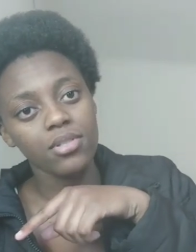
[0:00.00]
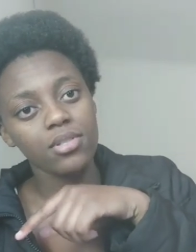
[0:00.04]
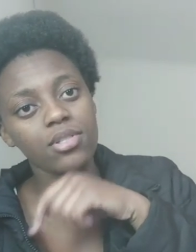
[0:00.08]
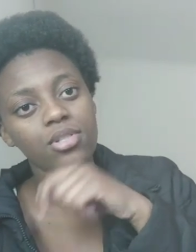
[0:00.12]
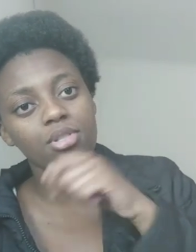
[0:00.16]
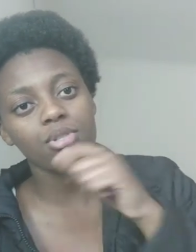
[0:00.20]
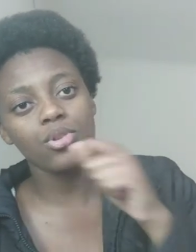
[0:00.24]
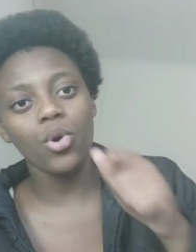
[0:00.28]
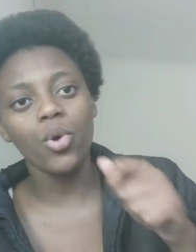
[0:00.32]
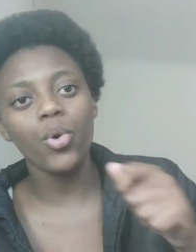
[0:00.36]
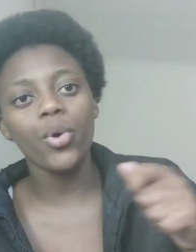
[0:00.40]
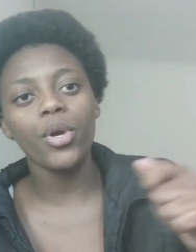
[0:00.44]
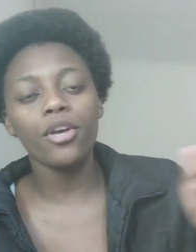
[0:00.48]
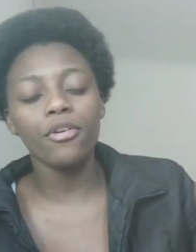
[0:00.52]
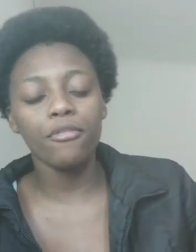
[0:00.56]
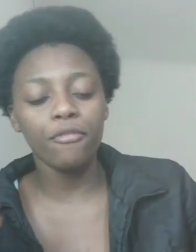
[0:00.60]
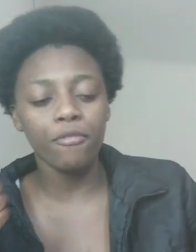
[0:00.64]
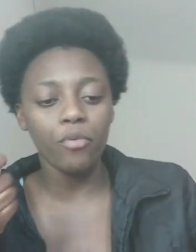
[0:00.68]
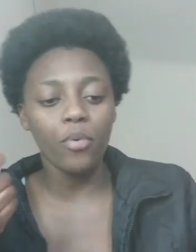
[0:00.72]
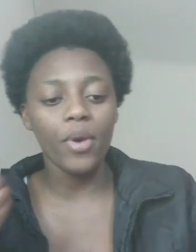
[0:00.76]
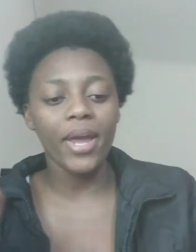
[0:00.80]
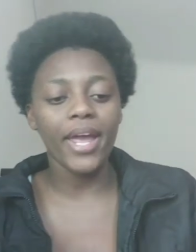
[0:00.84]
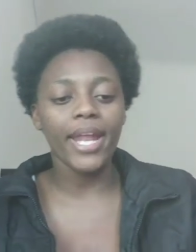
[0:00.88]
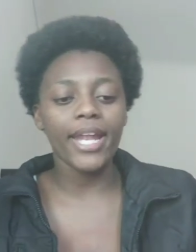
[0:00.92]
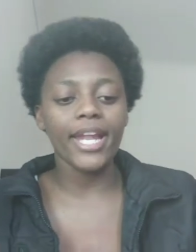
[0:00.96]
So if
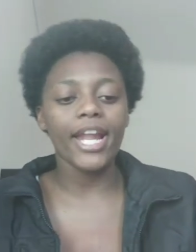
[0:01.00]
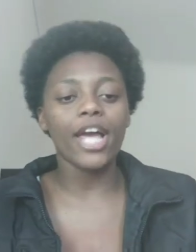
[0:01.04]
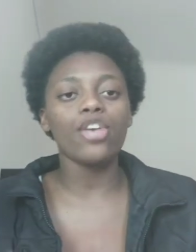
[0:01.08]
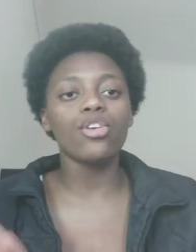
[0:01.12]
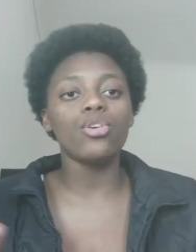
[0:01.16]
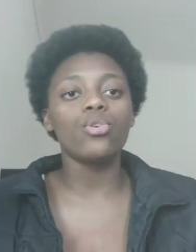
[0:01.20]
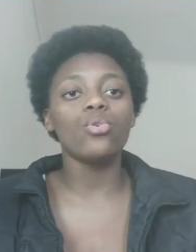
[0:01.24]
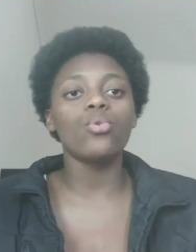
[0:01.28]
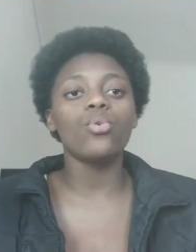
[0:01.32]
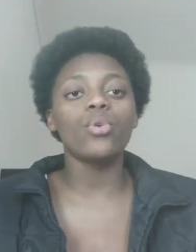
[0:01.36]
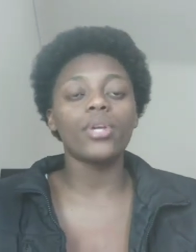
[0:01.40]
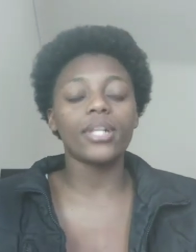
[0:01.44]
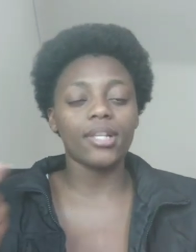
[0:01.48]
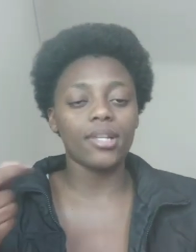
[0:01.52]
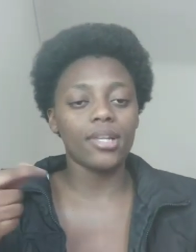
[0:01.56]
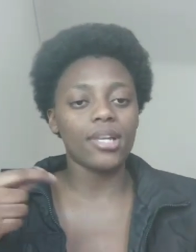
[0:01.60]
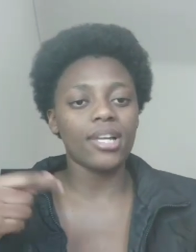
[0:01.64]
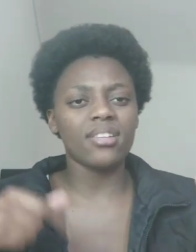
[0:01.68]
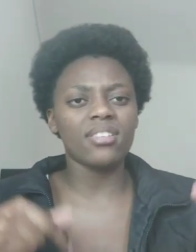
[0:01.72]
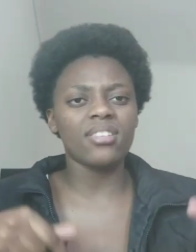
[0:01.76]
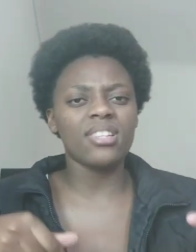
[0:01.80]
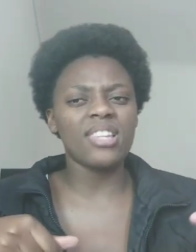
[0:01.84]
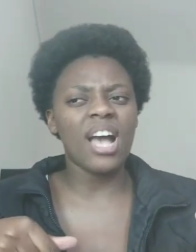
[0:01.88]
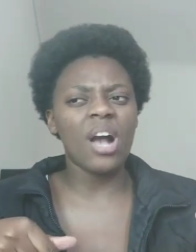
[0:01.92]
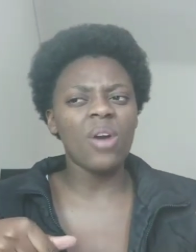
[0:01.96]
when now you,
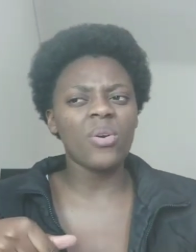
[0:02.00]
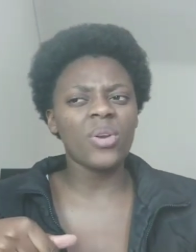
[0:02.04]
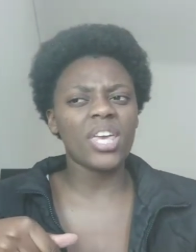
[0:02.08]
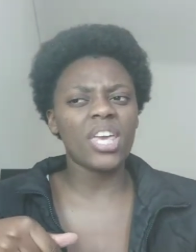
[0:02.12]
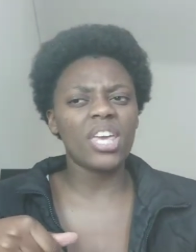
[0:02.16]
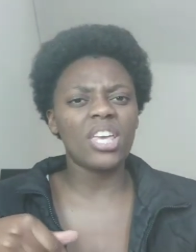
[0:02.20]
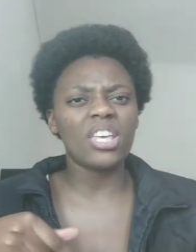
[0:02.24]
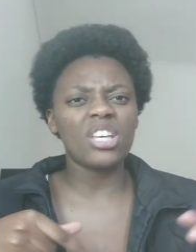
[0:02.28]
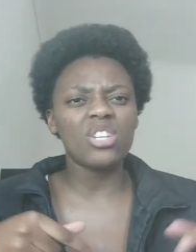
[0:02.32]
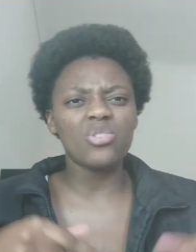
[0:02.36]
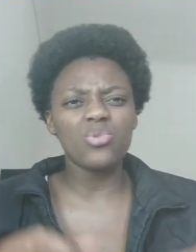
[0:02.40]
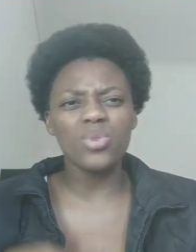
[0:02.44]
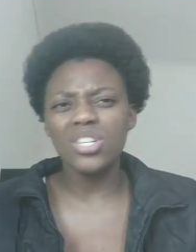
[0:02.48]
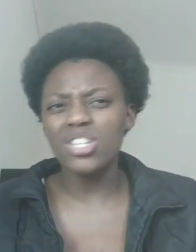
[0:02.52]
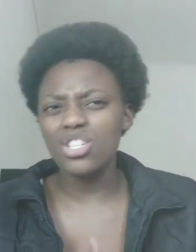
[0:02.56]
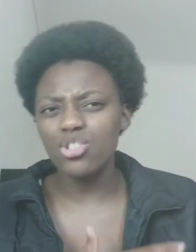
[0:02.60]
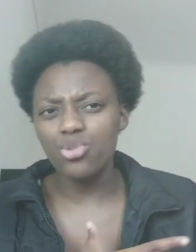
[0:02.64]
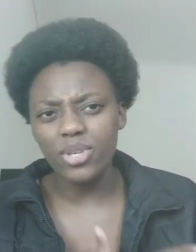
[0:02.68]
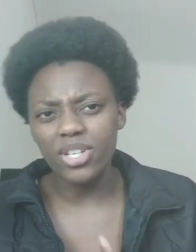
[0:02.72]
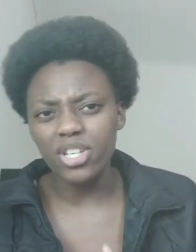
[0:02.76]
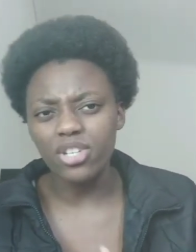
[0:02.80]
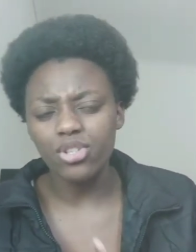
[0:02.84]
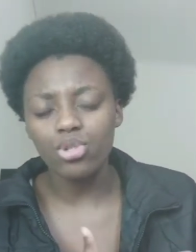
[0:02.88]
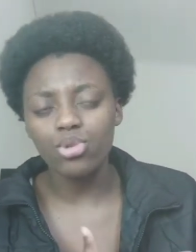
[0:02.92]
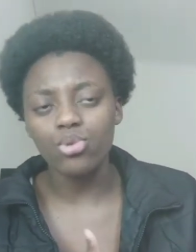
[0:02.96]
now getting
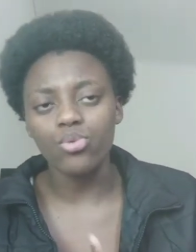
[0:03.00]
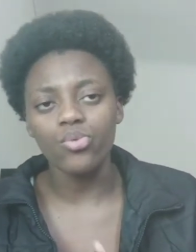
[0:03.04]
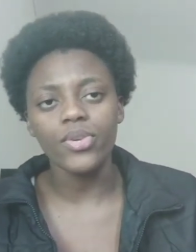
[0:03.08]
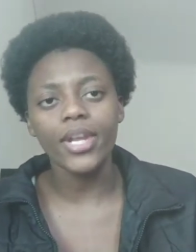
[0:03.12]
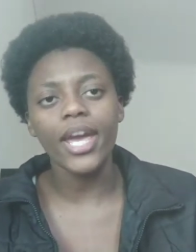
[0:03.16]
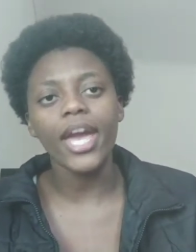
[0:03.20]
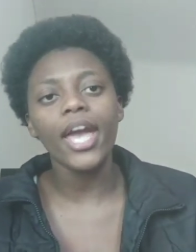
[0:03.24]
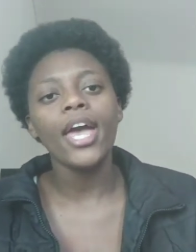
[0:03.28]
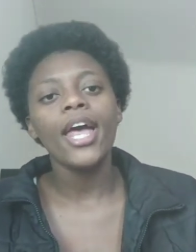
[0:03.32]
2022,